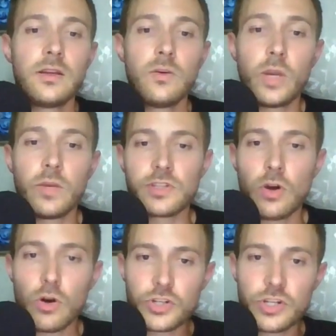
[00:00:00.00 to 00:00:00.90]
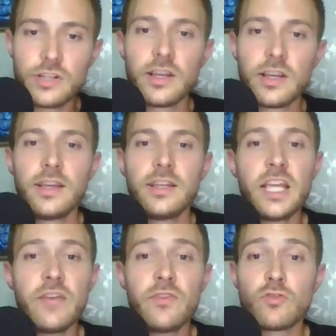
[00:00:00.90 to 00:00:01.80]
When he was cautioned,
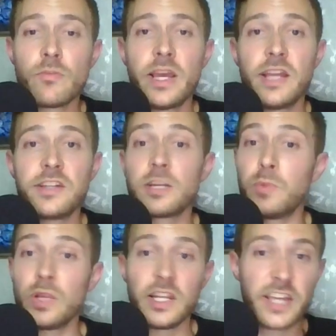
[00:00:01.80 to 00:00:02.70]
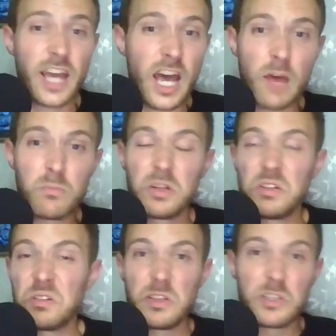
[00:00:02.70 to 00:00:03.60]
David remained completely calm,
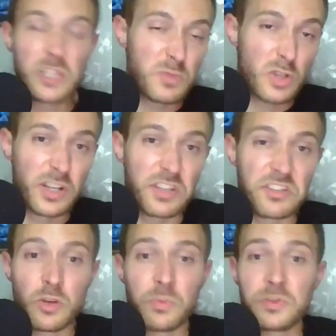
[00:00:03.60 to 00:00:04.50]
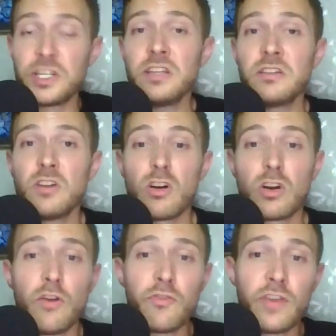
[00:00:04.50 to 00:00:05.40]
sipped on his cup of tea or
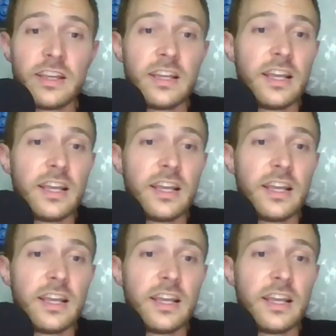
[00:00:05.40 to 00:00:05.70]
coffee,